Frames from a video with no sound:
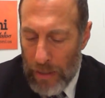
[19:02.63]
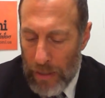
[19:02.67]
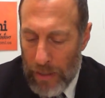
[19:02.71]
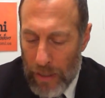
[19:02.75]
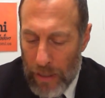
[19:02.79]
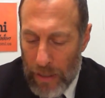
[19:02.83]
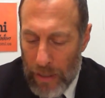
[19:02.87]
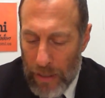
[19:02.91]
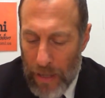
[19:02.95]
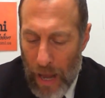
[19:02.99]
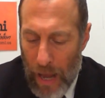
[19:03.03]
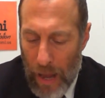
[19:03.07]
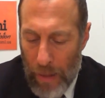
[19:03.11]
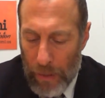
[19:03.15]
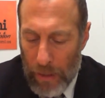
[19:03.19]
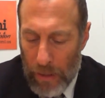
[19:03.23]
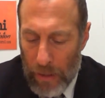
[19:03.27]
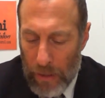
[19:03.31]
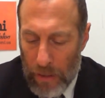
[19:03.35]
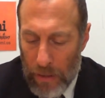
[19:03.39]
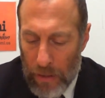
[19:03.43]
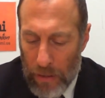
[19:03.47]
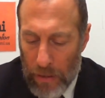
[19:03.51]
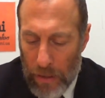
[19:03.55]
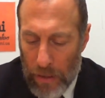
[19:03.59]

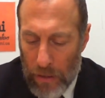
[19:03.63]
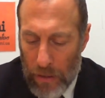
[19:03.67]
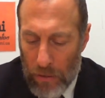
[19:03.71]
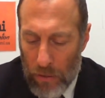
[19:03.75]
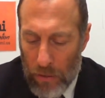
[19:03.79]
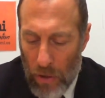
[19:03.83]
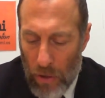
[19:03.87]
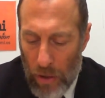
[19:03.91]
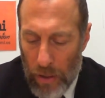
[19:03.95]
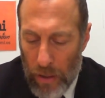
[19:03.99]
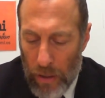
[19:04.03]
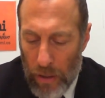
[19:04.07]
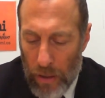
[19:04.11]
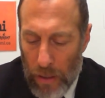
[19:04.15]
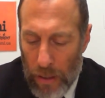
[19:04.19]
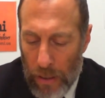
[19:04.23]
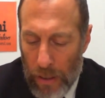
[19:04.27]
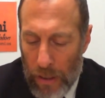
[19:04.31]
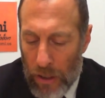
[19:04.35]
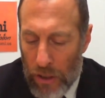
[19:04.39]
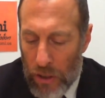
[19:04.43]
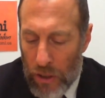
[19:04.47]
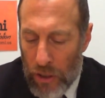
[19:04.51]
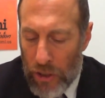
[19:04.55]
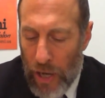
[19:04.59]
Dikanami, Dikatoni,
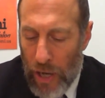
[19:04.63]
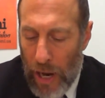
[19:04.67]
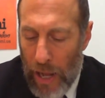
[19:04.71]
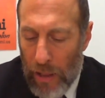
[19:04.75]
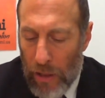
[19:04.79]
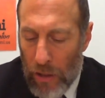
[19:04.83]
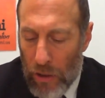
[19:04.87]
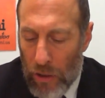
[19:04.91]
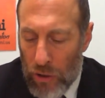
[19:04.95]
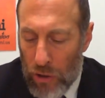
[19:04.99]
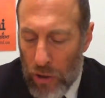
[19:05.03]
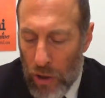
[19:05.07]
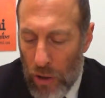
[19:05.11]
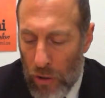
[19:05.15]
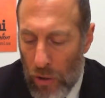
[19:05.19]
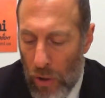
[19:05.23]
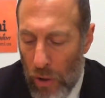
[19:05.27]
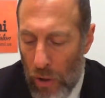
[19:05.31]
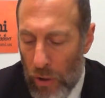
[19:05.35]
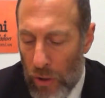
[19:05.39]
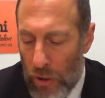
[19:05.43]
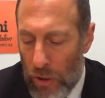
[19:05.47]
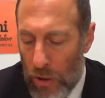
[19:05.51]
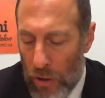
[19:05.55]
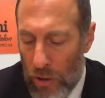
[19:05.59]
Shel
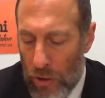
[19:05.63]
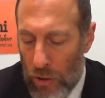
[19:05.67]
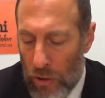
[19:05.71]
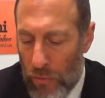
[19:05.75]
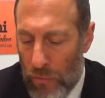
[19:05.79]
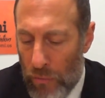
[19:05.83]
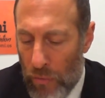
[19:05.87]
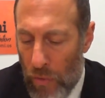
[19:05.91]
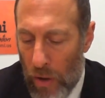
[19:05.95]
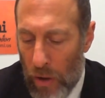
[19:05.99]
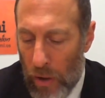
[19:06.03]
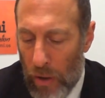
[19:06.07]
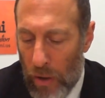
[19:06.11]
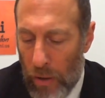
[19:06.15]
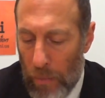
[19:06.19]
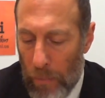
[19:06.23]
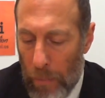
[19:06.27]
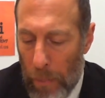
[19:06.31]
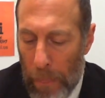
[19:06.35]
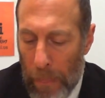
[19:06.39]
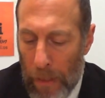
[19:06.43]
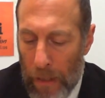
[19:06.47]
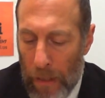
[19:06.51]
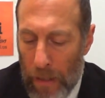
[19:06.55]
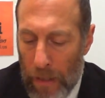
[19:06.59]
Shaloisha Tefachim
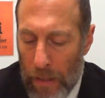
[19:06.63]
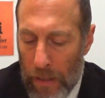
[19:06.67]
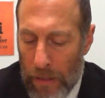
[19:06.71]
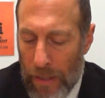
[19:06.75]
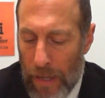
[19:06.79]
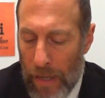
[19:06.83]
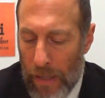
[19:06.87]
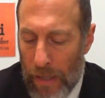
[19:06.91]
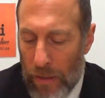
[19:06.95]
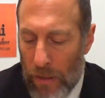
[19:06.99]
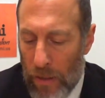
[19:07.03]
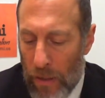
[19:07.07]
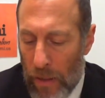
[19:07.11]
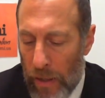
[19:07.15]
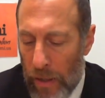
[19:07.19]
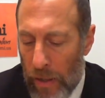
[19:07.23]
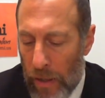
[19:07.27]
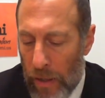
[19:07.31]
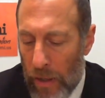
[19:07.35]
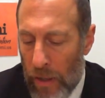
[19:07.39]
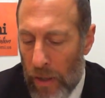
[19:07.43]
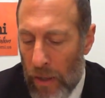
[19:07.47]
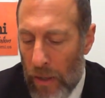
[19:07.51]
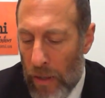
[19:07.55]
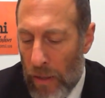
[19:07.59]
says
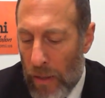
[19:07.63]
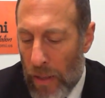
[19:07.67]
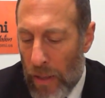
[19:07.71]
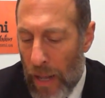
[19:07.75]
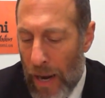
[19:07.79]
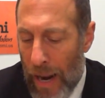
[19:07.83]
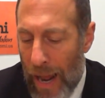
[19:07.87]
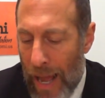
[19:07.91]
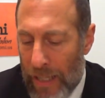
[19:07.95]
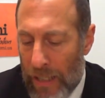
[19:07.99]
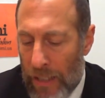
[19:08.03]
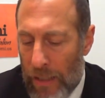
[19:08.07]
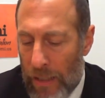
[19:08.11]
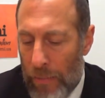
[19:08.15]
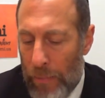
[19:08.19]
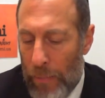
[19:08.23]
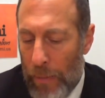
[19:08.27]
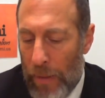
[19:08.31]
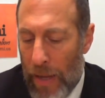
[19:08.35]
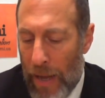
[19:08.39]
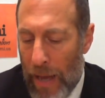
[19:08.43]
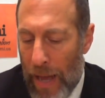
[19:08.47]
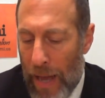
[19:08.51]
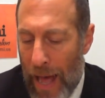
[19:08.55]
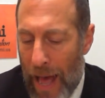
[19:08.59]
that has to
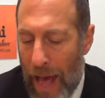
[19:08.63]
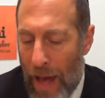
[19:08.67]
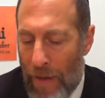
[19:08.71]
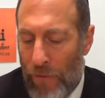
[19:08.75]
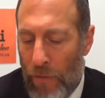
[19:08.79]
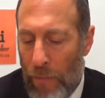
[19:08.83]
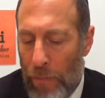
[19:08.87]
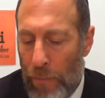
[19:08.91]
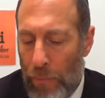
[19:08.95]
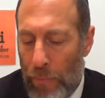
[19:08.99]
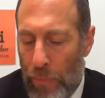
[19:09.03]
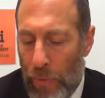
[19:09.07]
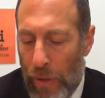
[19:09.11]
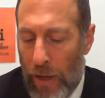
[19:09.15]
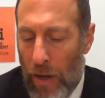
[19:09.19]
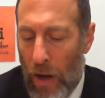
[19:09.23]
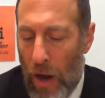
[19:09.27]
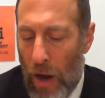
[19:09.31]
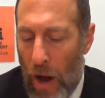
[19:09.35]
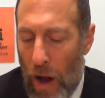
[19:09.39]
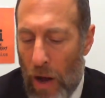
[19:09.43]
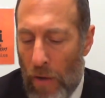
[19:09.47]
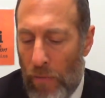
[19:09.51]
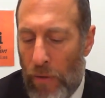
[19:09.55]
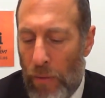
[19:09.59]
be a half a brick
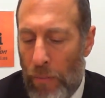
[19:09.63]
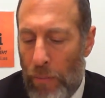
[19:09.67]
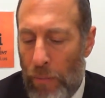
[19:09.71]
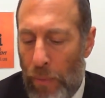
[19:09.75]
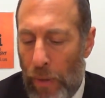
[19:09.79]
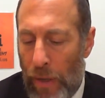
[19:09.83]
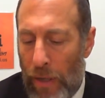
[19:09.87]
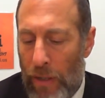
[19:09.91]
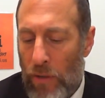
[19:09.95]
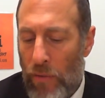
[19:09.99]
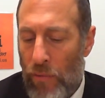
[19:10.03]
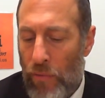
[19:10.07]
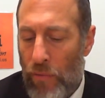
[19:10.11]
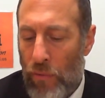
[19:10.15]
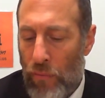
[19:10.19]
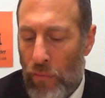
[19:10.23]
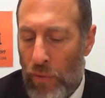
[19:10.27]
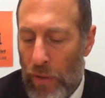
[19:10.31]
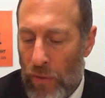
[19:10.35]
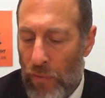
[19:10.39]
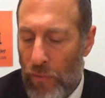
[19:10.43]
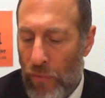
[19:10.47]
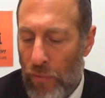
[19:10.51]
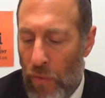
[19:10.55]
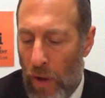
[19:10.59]
of the bricks of
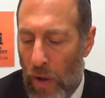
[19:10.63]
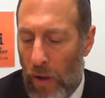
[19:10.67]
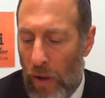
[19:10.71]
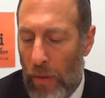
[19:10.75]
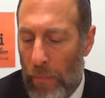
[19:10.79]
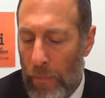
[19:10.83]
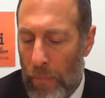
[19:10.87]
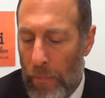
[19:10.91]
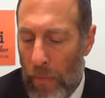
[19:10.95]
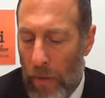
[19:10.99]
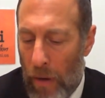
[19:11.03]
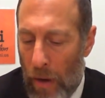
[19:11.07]
3 tefachim.